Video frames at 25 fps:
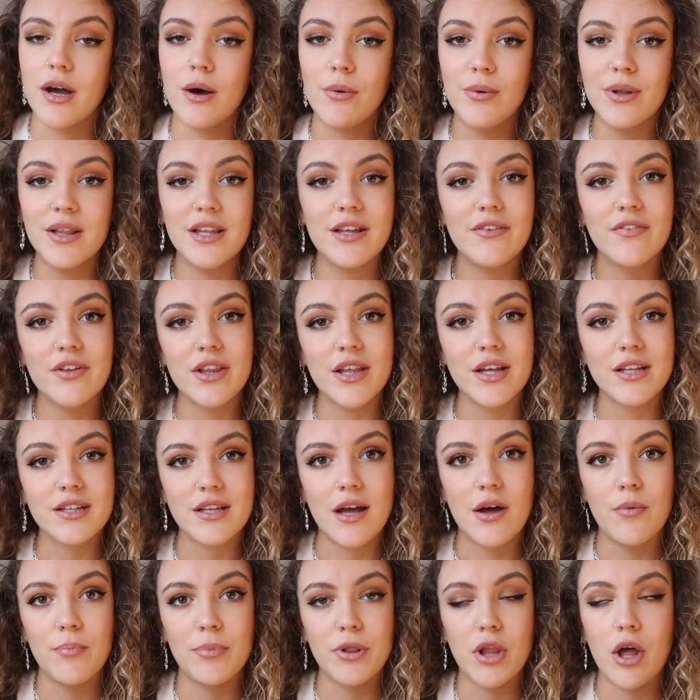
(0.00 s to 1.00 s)
I will leave a link
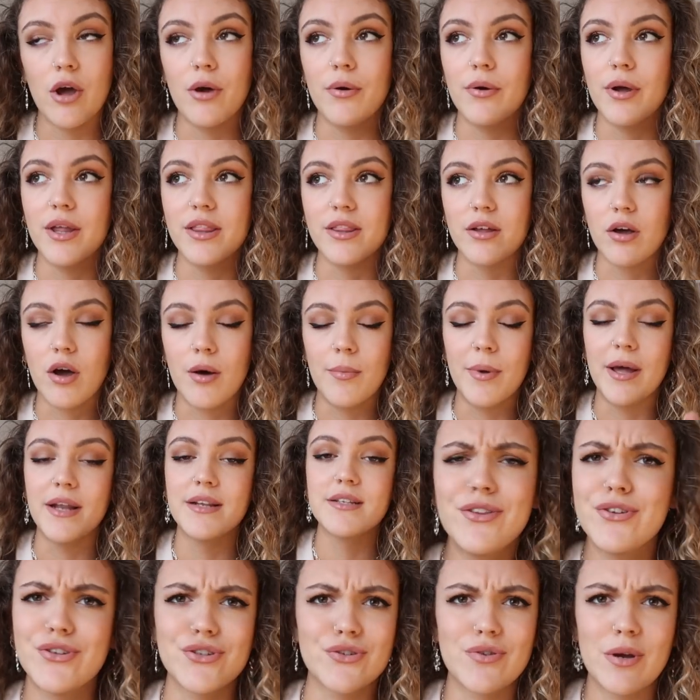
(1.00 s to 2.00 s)
down below in the
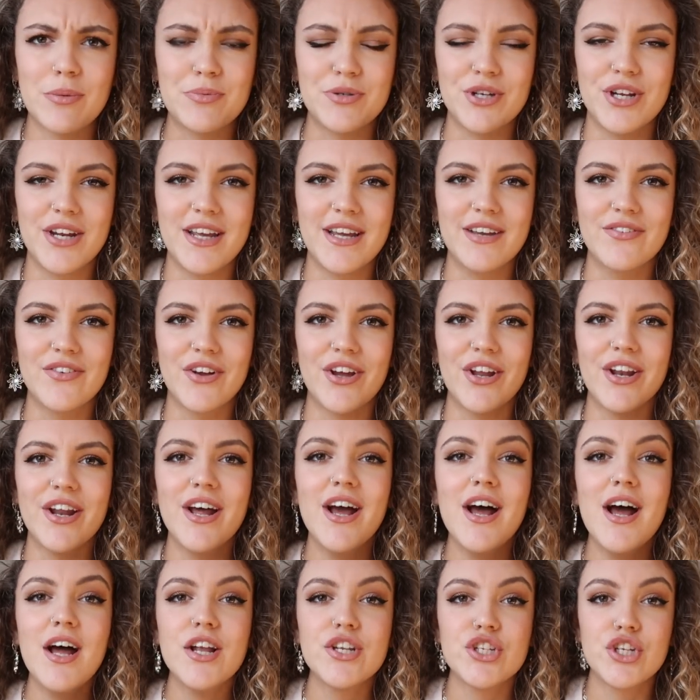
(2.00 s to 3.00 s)
comment, in the description
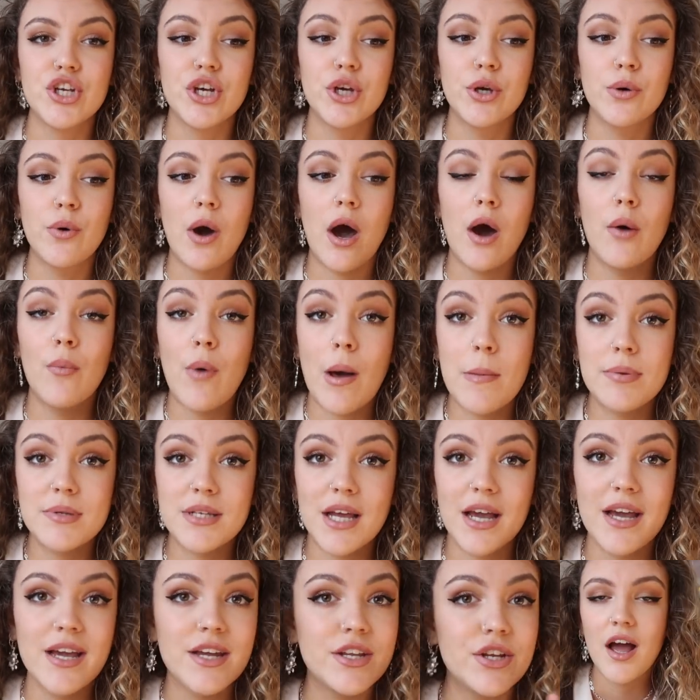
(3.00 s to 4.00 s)
even, to our
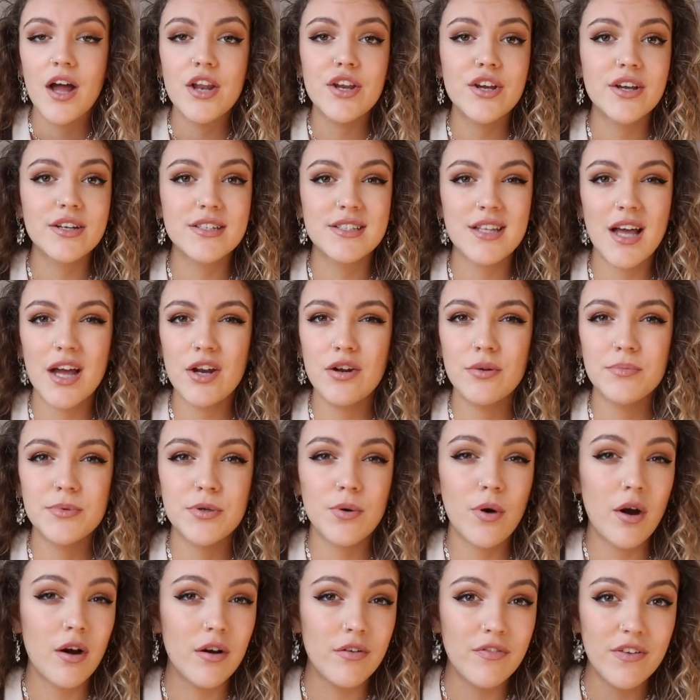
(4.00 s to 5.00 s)
website, and you can sign up
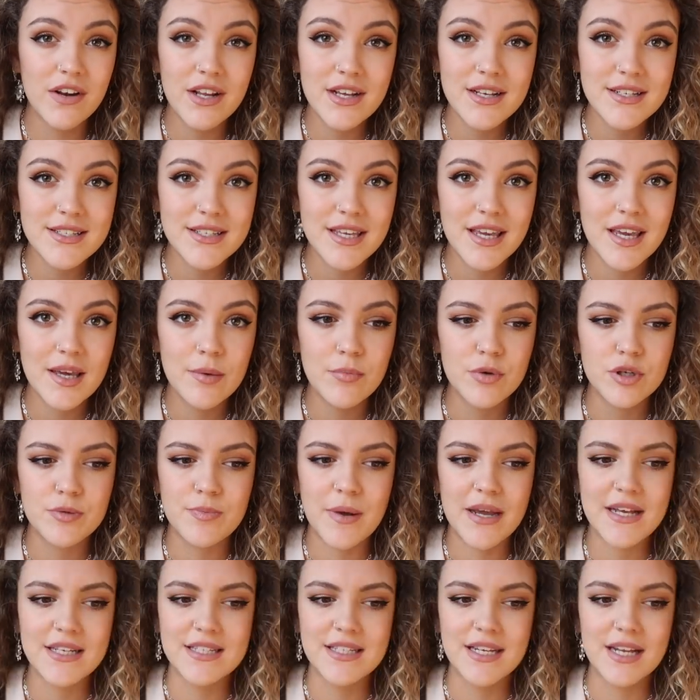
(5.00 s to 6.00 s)
to our affiliate scheme, which
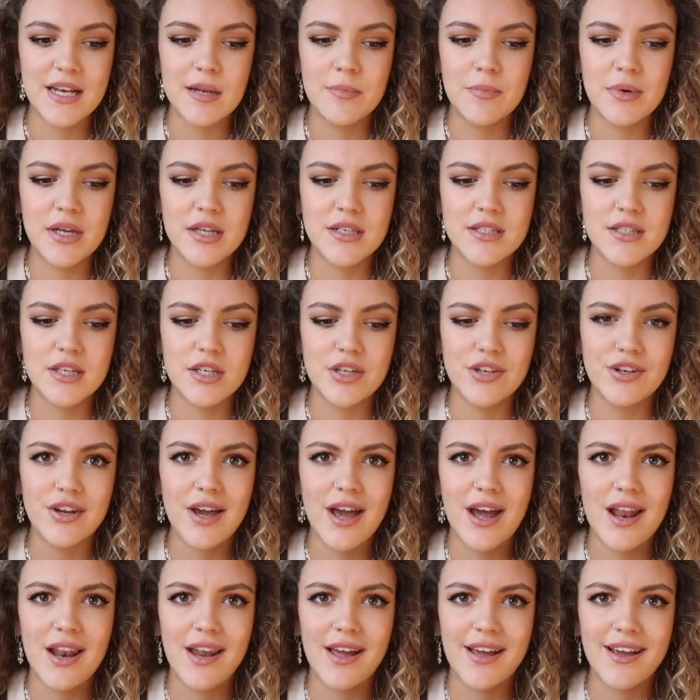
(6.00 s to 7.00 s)
basically means that you
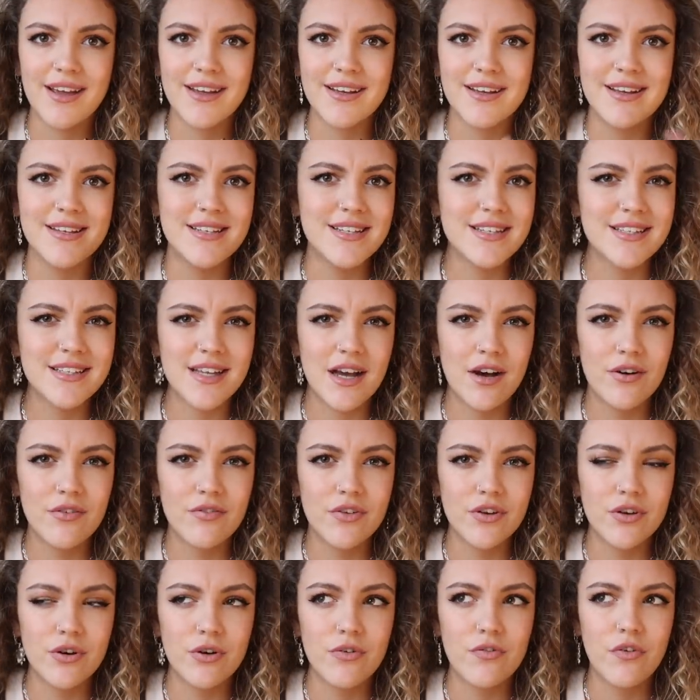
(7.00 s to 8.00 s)
get like a discount
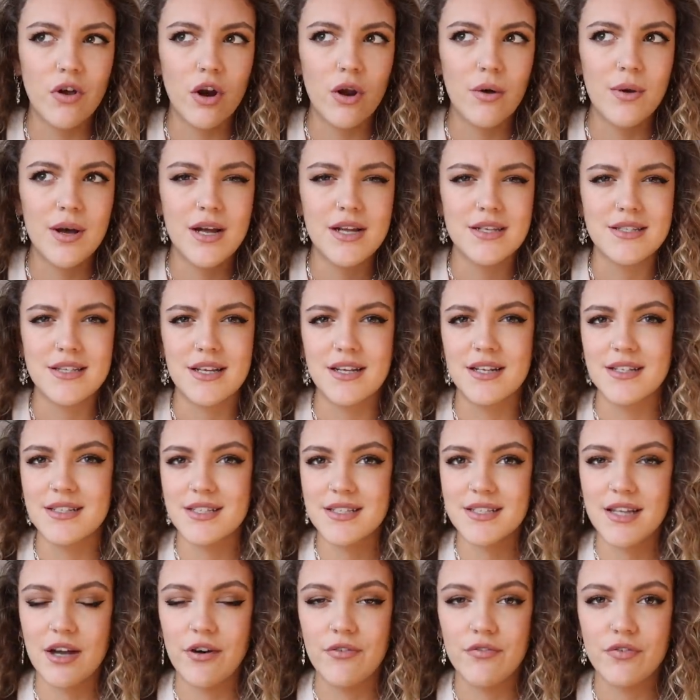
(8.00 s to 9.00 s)
for your followers and a
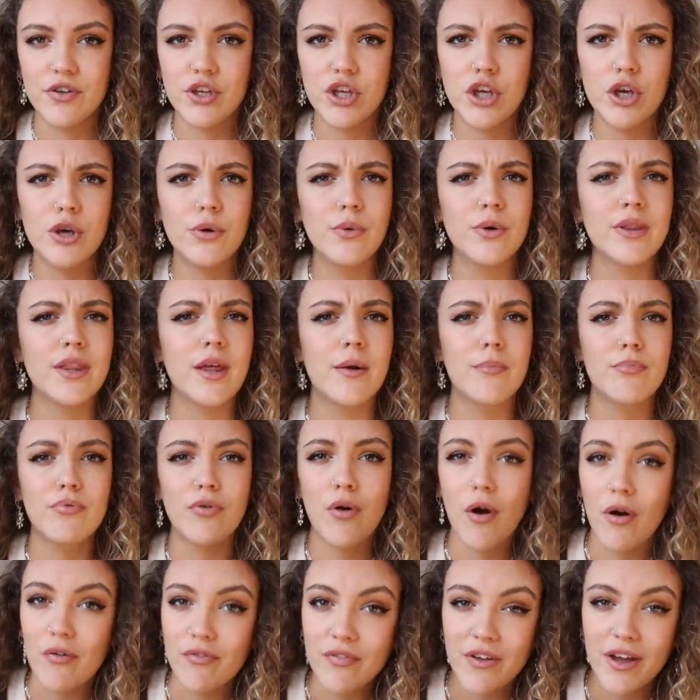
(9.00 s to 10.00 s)
discount for you, and then
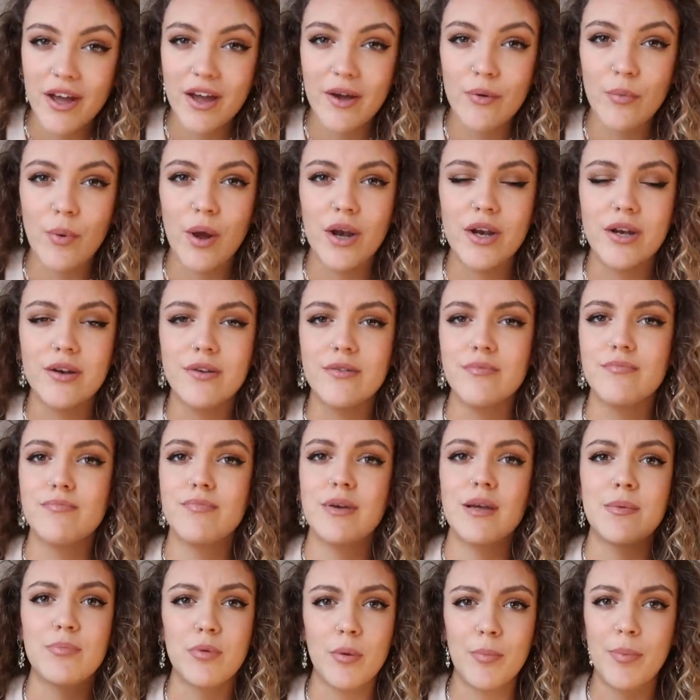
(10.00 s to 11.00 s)
profit when
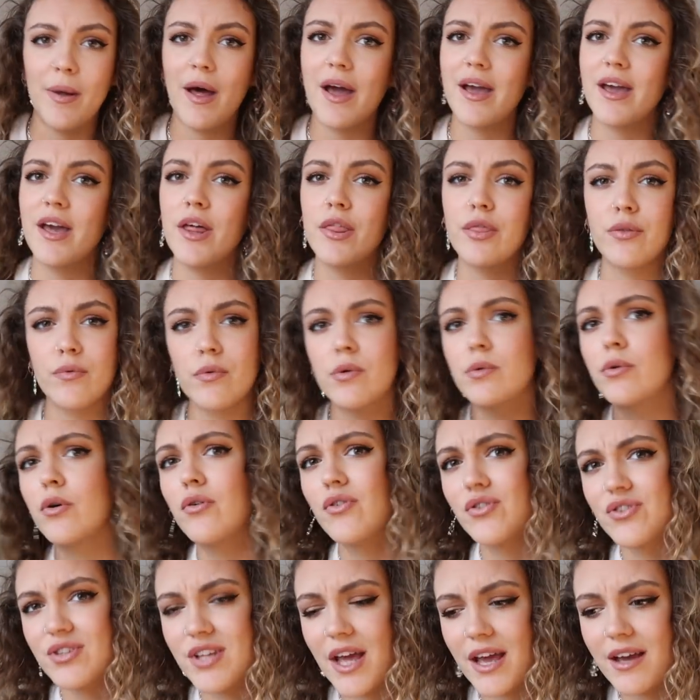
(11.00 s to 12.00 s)
people buy it through
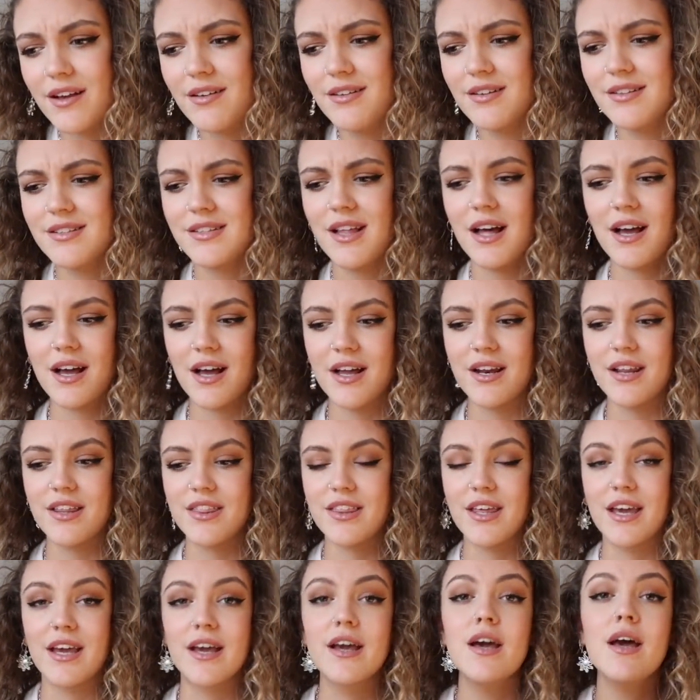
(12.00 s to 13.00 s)
your sales, that kind
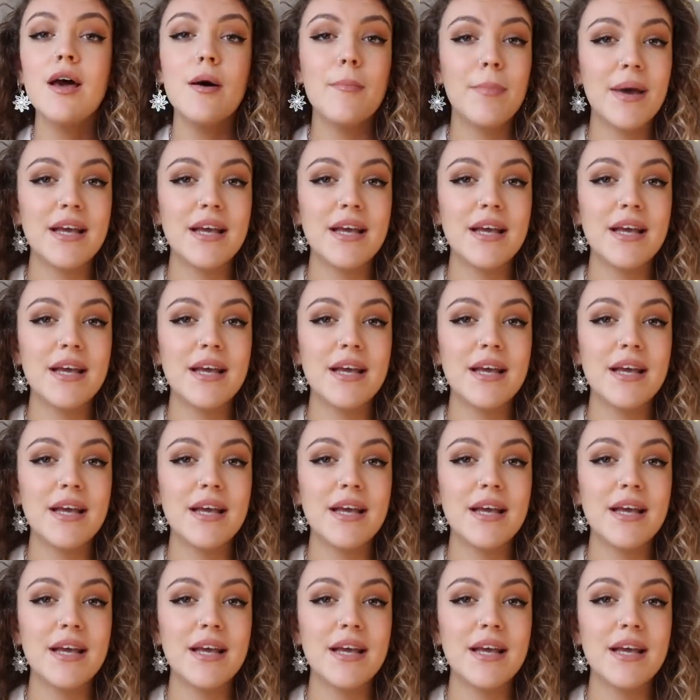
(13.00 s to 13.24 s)
of thing.